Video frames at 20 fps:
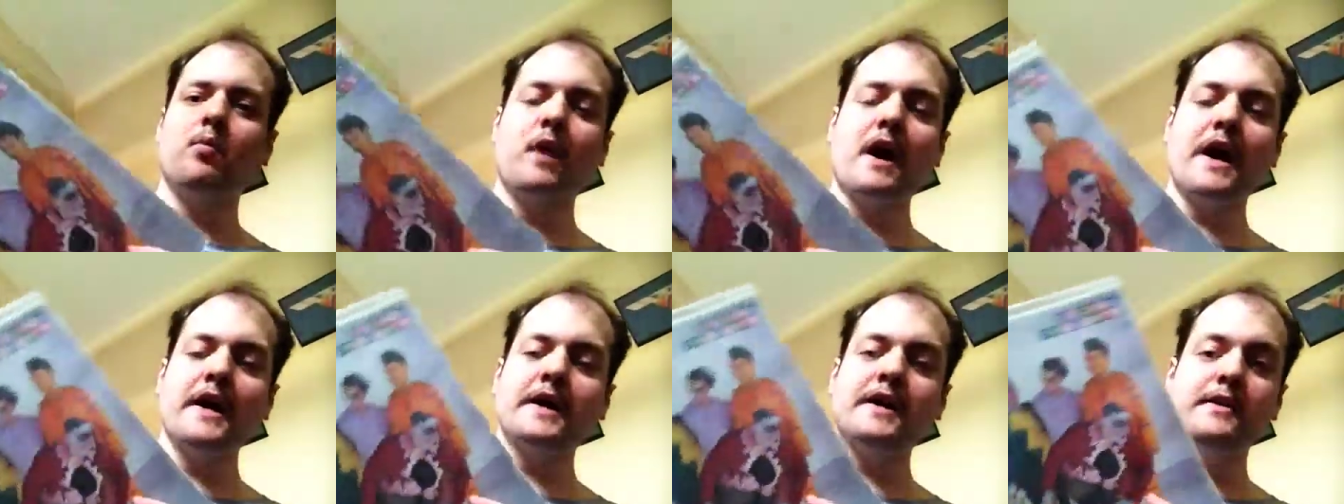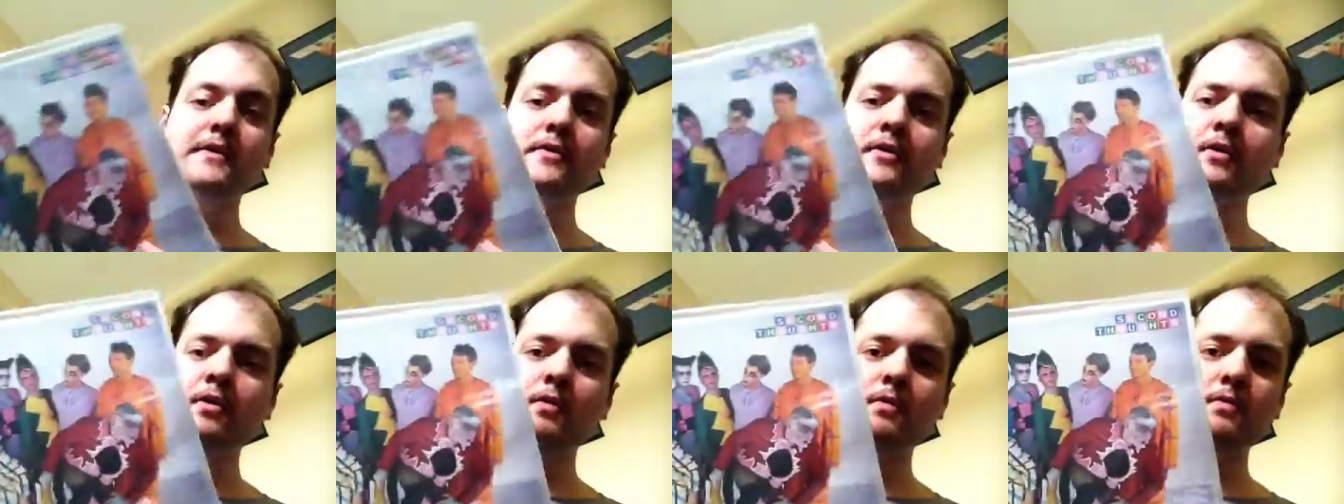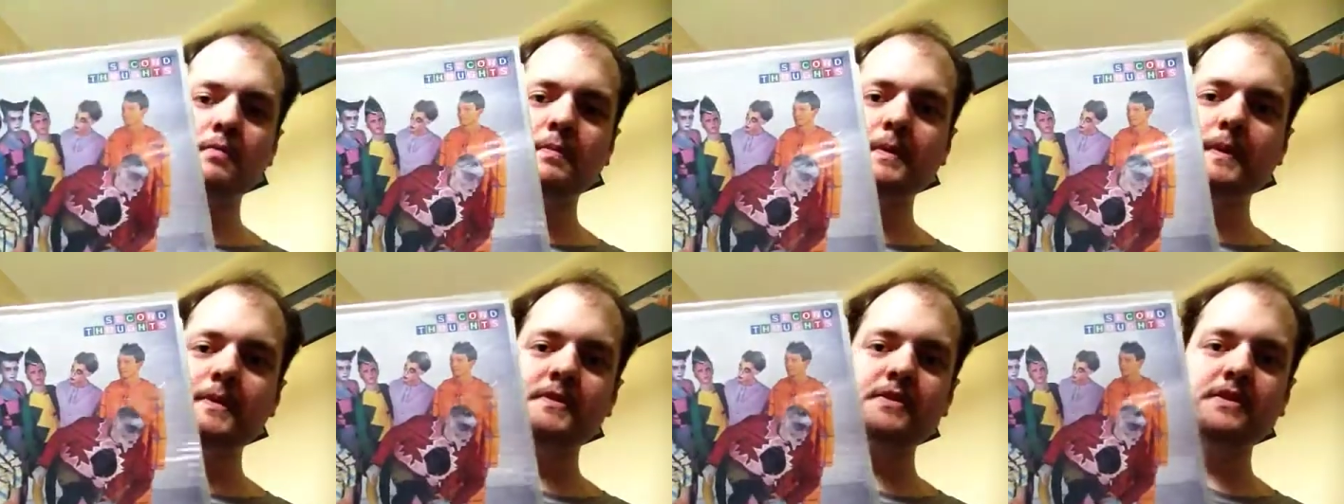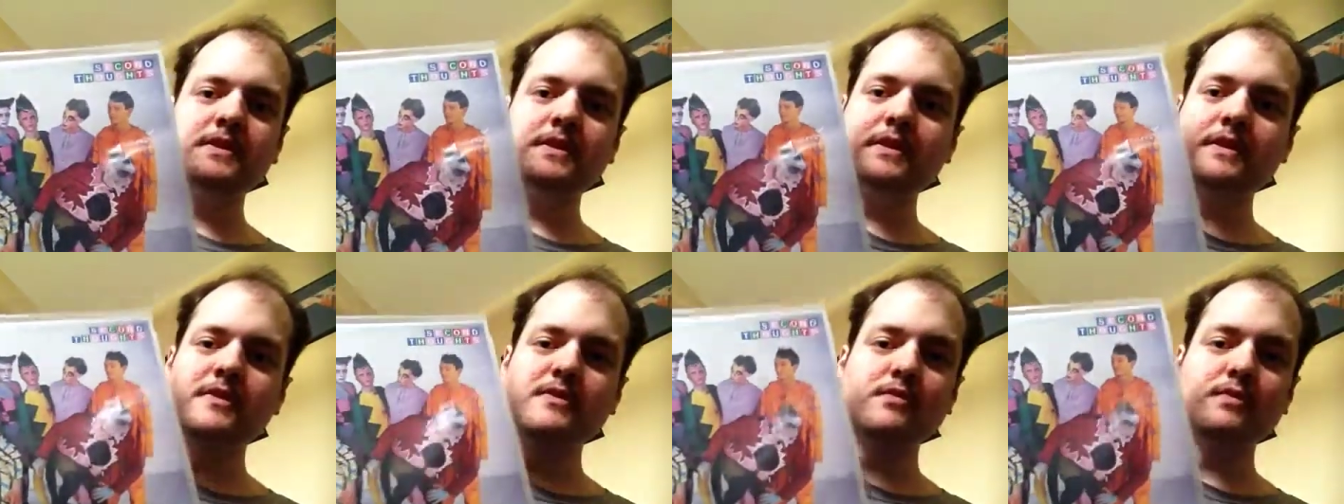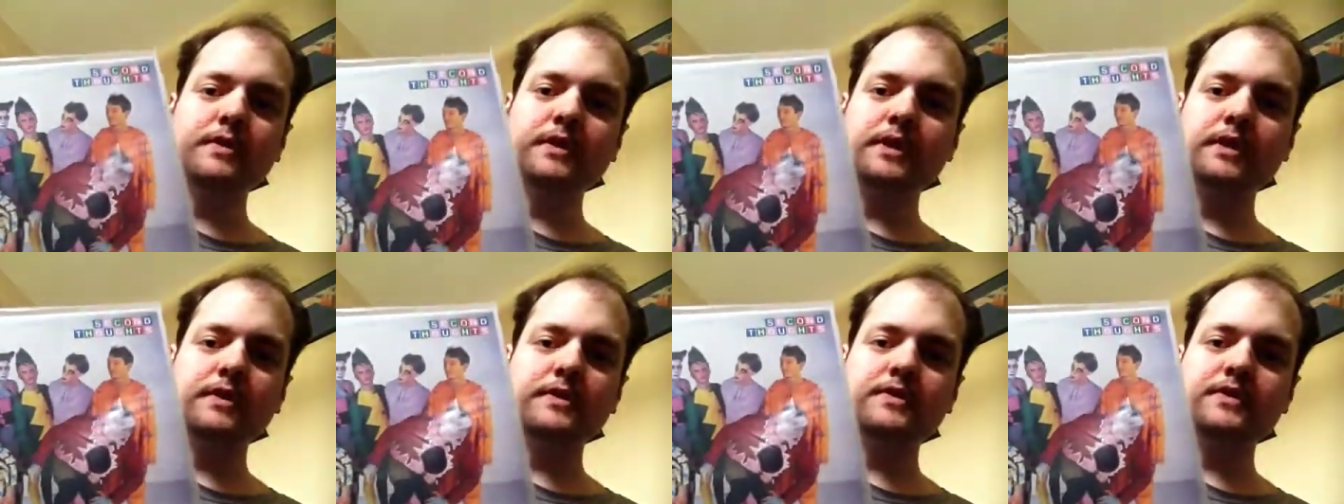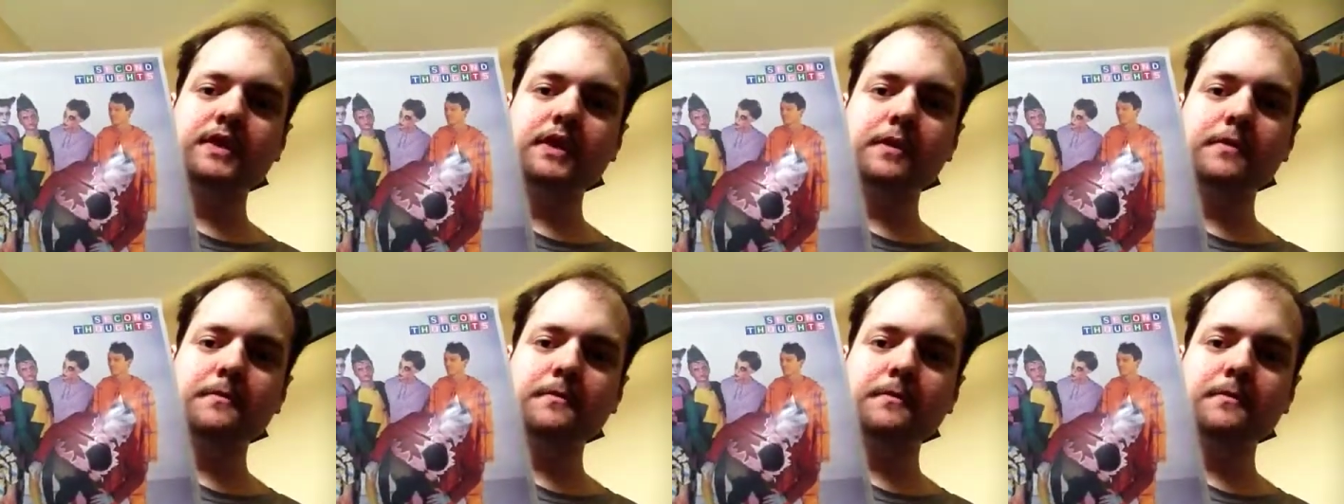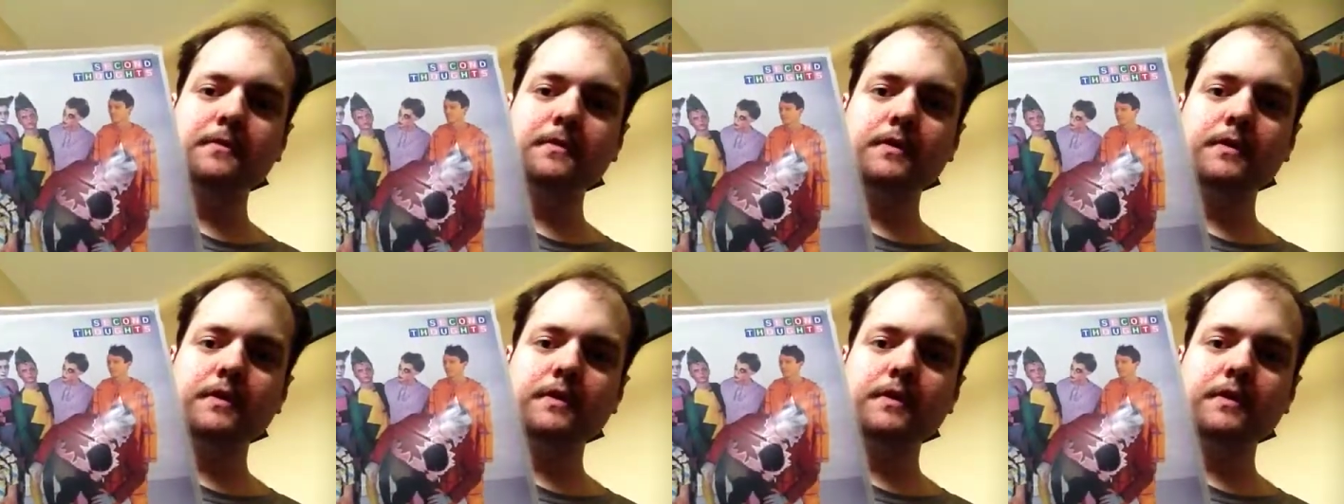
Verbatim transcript: wacky tune, but still, it's really good stuff.